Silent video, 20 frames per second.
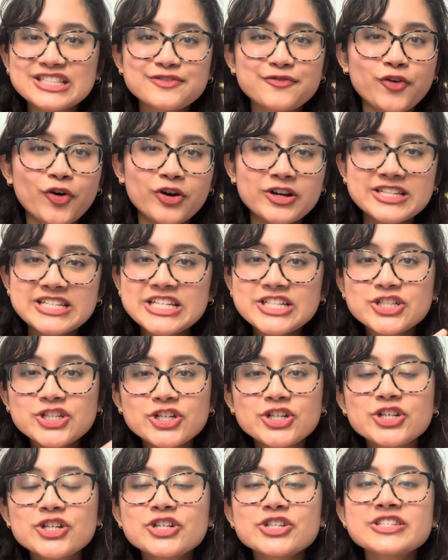for
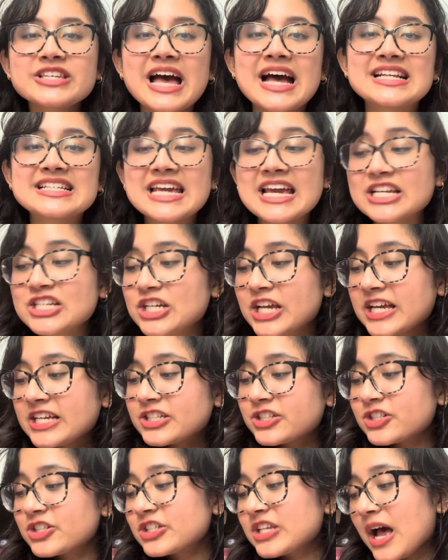teachers and
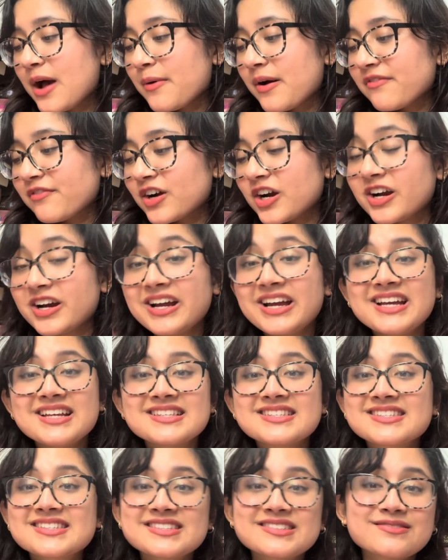educators. However,
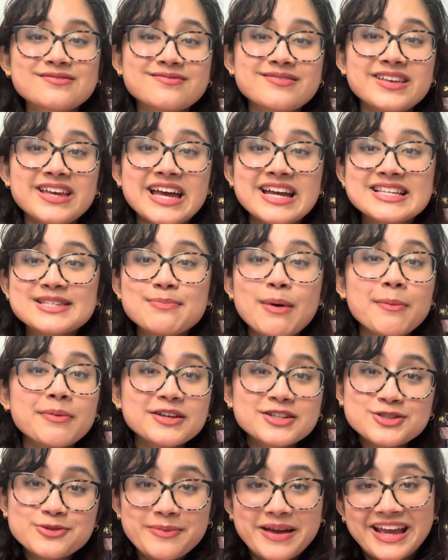it's it's public
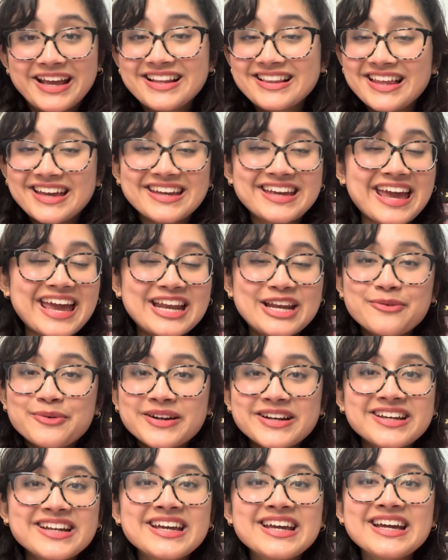domain, like
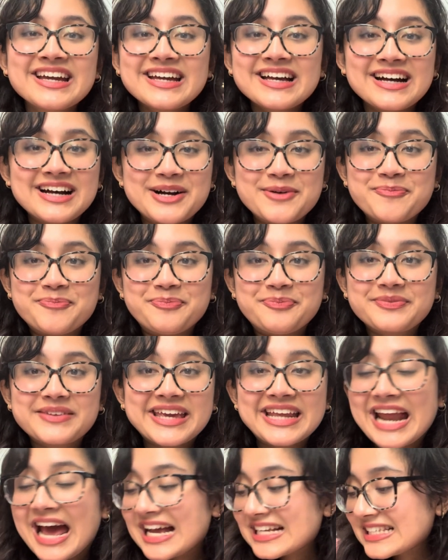anyone um, can
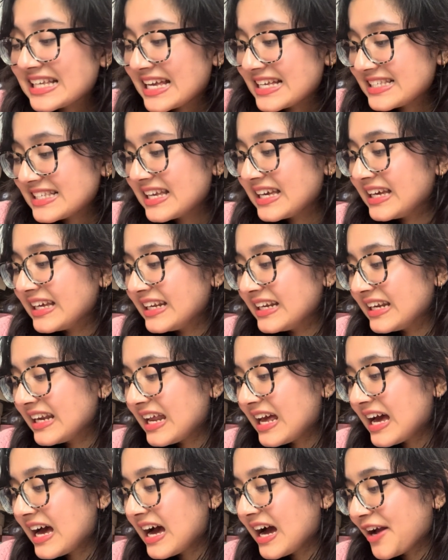access it and
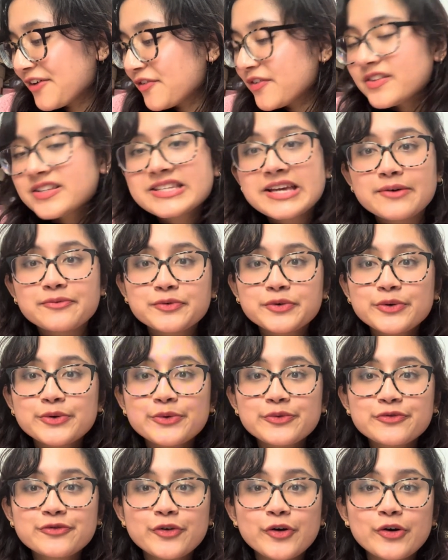I found this helpful
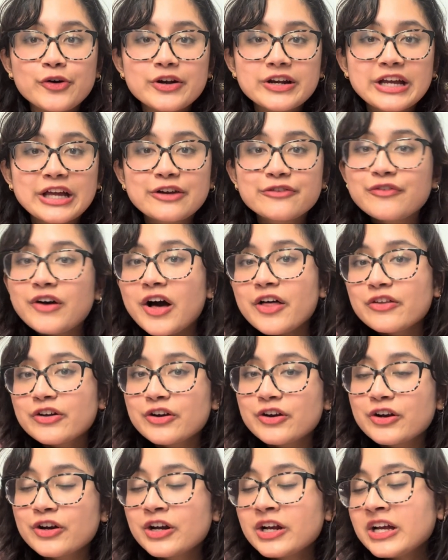for kind of
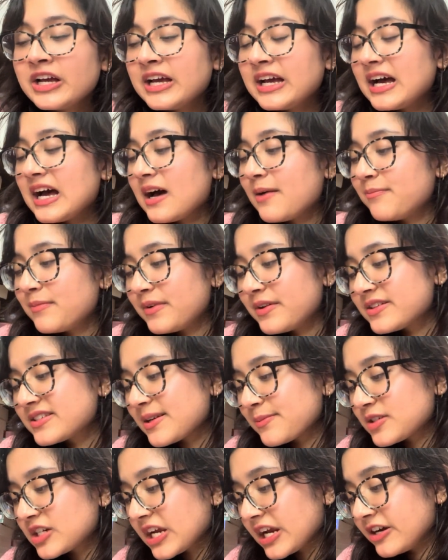other um,
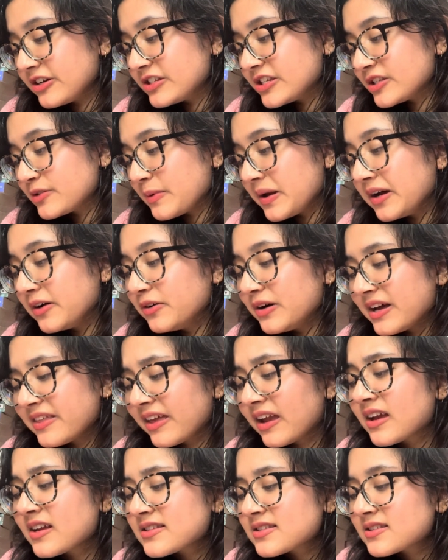subject areas as well. I
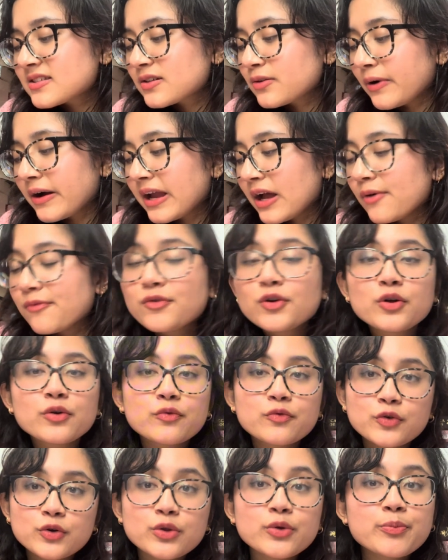think it's quite helpful
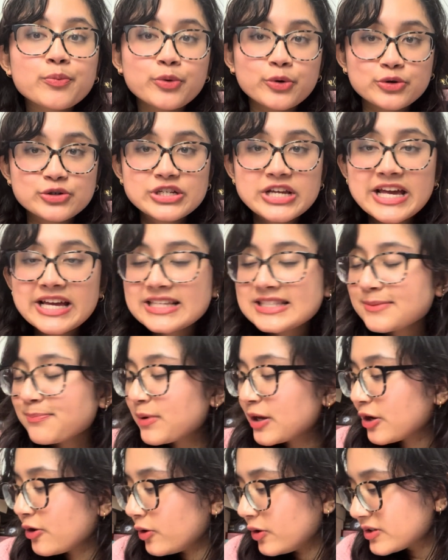for the project
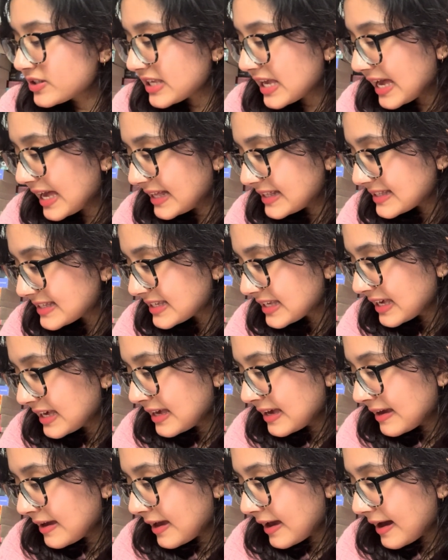because it
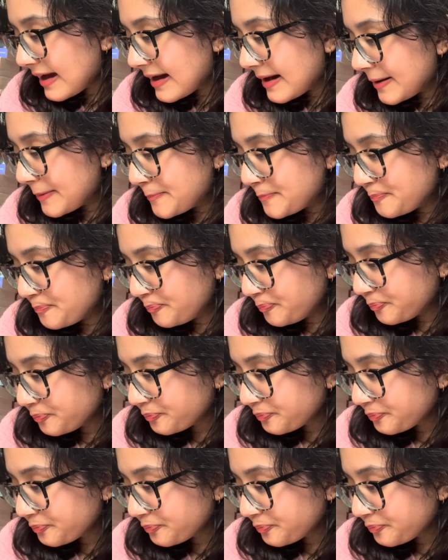um,